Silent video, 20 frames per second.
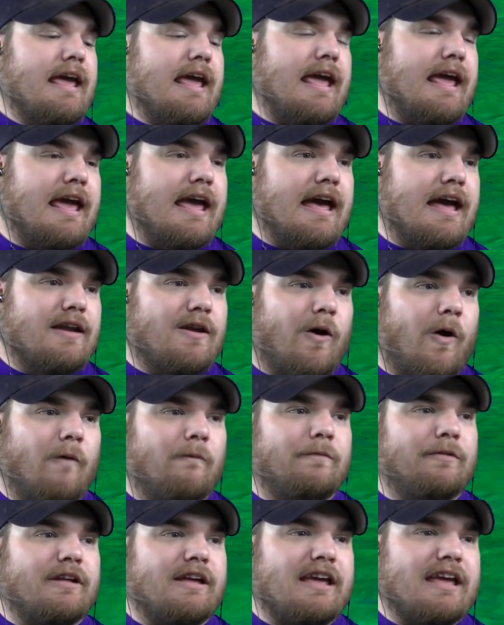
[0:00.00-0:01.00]
And
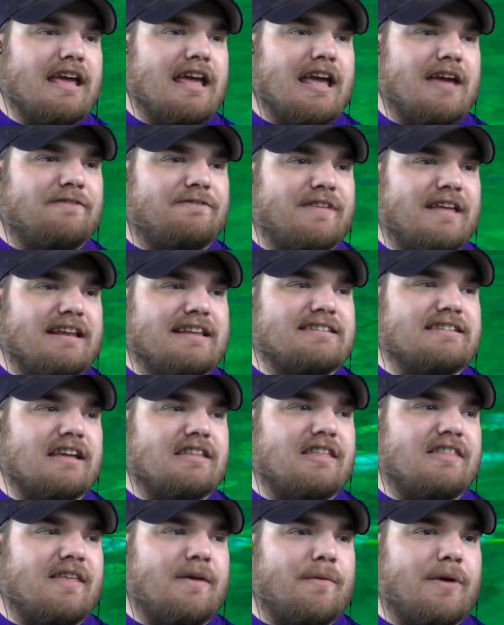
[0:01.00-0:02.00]
hopefully, if they
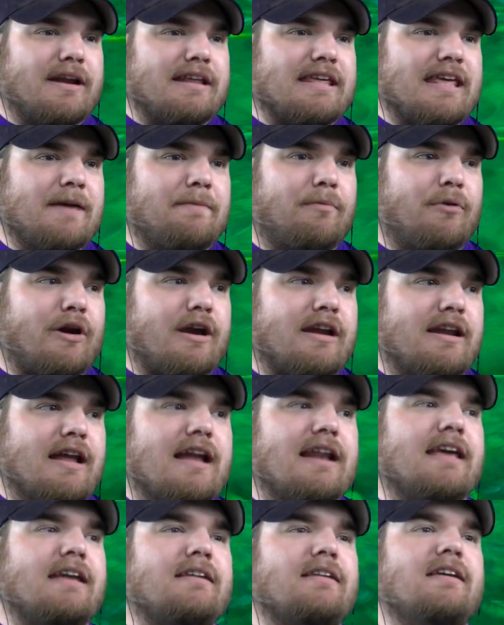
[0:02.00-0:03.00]
decide that they want to keep working
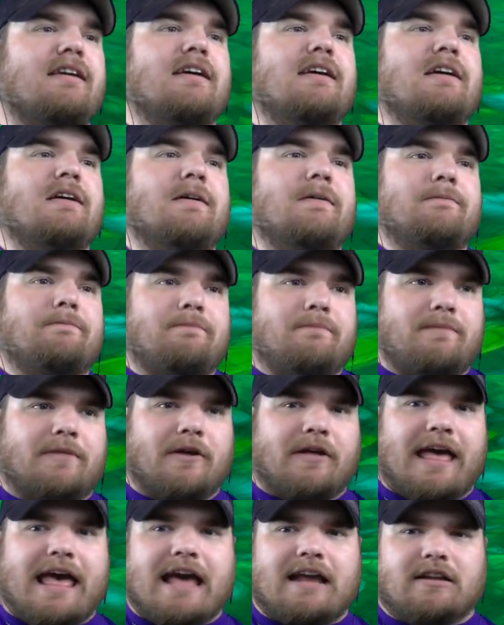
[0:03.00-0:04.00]
on it,
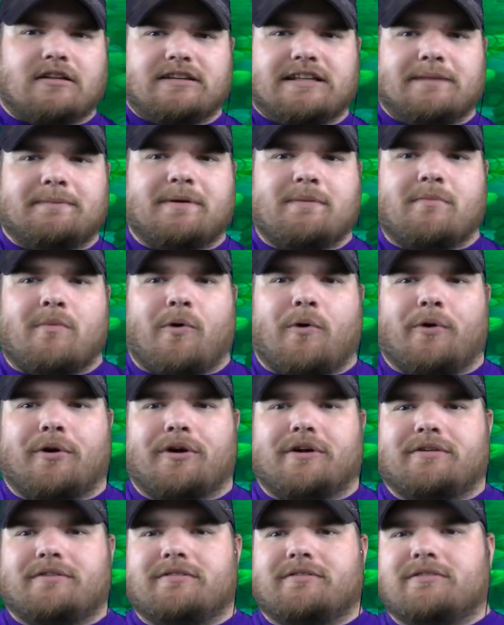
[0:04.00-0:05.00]
they'll add a little bit
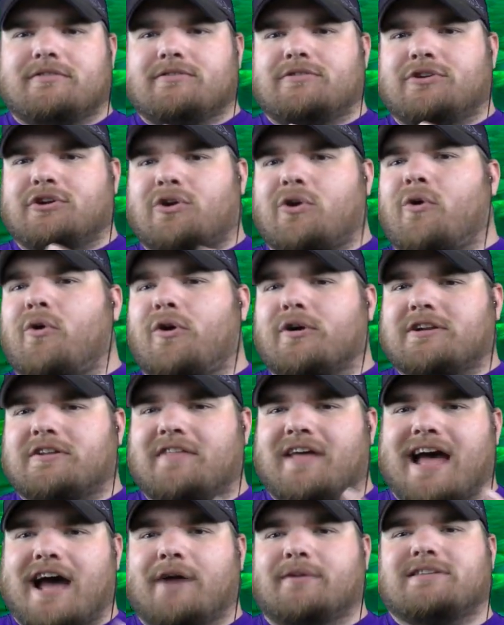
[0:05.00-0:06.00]
more decor to
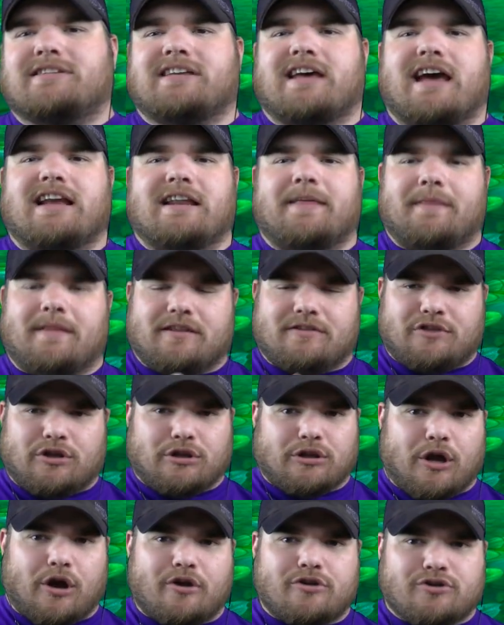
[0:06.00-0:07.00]
the outside and the
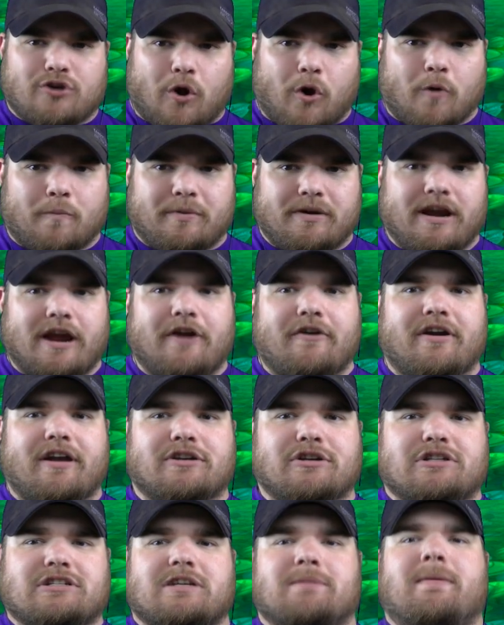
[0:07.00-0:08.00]
large open area,
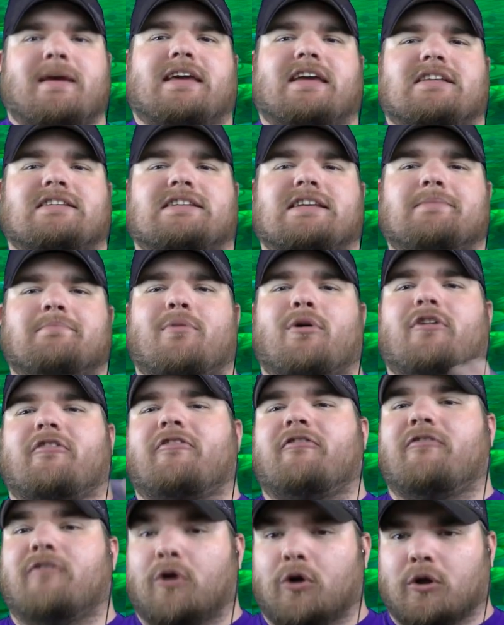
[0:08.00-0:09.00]
just to make it seem more
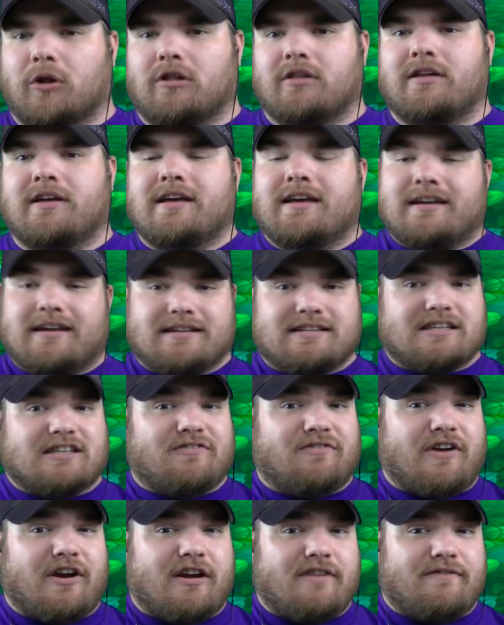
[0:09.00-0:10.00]
full. Because
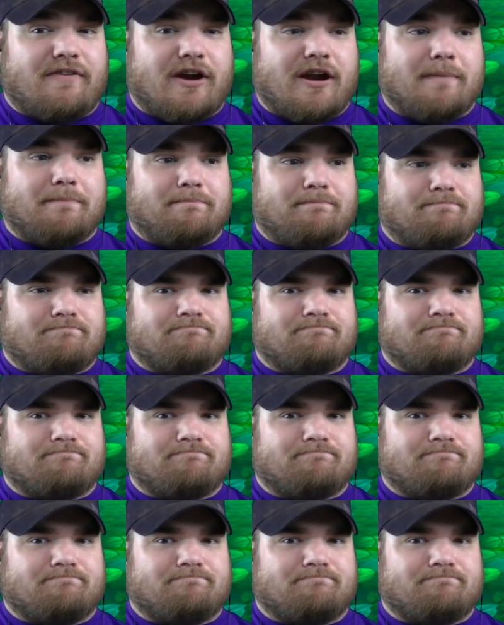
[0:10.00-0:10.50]
it's very, very